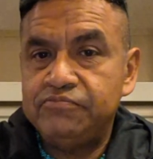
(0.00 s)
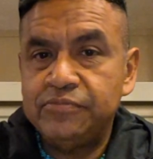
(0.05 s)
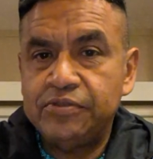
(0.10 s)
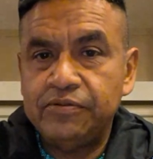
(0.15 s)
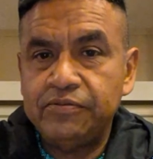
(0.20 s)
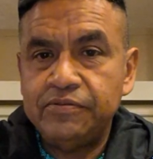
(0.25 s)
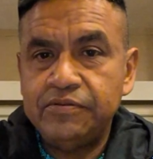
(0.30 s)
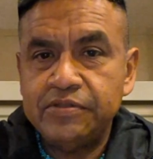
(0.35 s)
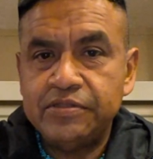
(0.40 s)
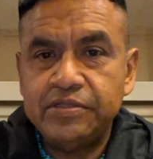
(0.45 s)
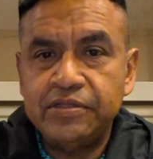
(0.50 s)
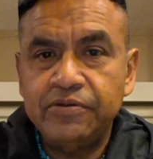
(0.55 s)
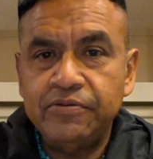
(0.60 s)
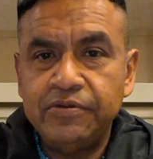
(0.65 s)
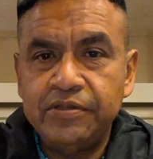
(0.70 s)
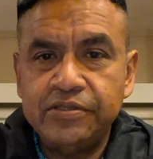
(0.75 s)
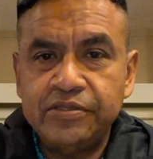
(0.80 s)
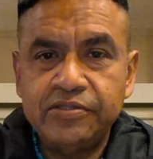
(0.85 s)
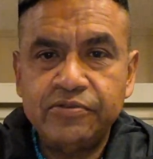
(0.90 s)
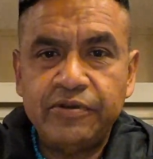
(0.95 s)
So see
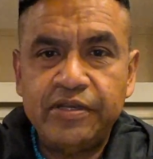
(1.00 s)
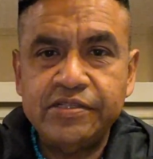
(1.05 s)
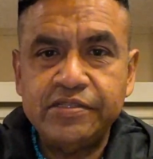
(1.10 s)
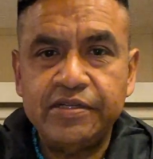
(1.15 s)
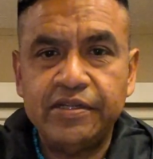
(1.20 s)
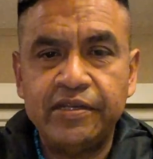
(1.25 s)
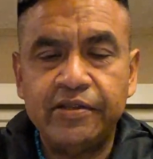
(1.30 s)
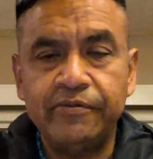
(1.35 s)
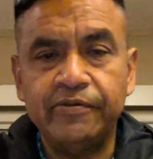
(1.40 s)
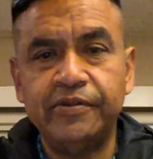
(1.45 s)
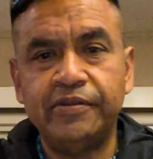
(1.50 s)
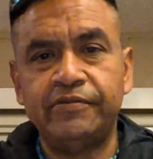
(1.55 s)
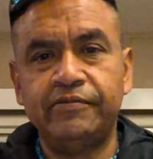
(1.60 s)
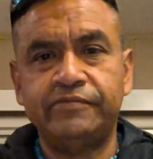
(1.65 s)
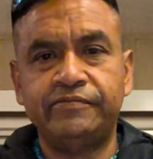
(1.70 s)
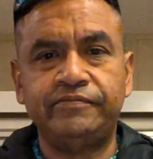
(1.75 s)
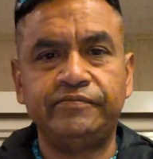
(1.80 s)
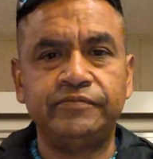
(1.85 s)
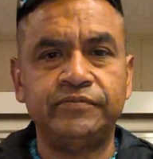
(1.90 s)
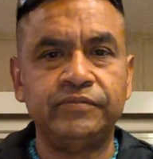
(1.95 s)
who this is resonating with.
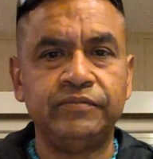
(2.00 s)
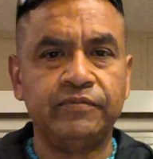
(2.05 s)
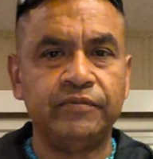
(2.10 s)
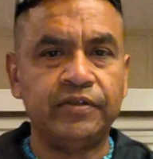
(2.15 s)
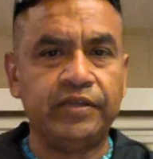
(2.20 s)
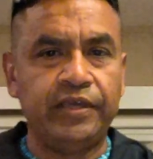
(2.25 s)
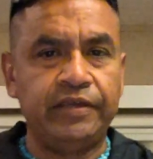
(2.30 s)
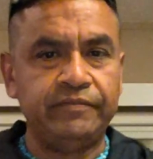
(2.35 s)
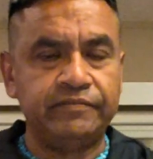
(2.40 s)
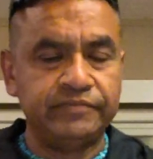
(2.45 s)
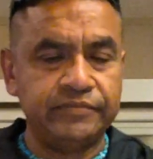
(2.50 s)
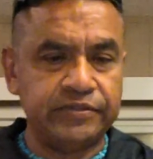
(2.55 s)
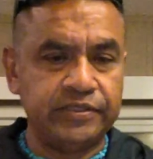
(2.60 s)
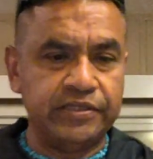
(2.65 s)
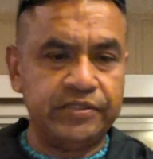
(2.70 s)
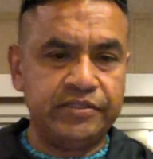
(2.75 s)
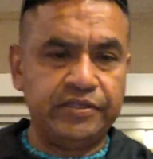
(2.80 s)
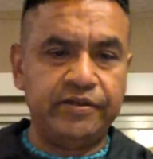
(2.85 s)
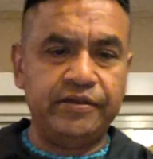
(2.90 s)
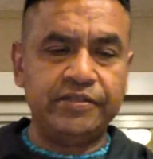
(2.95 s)
Okay,
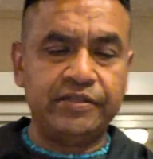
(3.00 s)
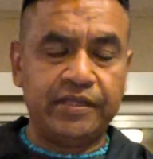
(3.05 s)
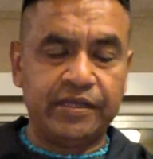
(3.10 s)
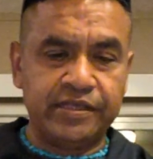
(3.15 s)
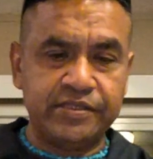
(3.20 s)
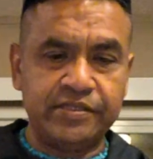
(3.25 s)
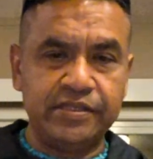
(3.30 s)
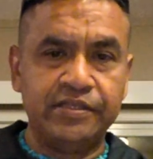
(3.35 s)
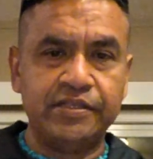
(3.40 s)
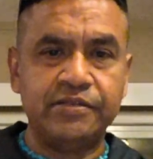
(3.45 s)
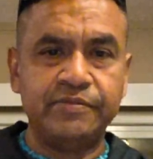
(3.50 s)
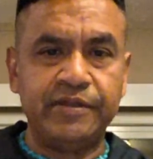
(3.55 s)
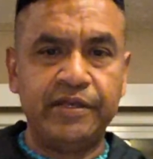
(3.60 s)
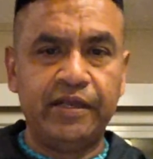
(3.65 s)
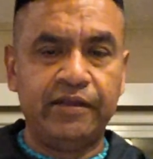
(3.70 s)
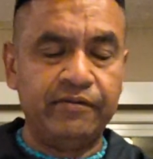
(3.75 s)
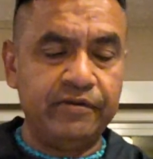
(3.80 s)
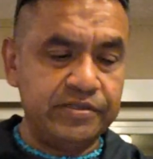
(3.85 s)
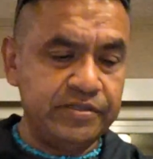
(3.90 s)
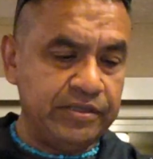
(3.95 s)
Sagittarius, like I said, this may
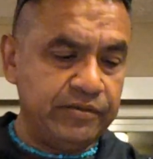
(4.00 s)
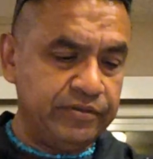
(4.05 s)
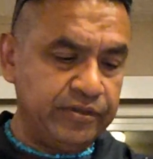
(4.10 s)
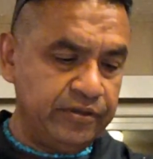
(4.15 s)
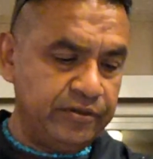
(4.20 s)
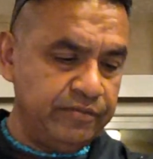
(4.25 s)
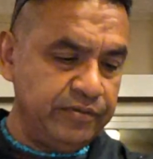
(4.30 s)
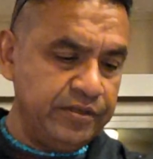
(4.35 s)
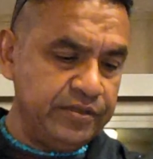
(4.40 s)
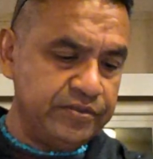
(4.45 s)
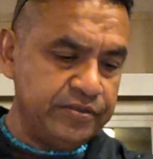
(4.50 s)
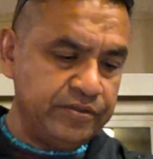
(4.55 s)
not resonate with everybody,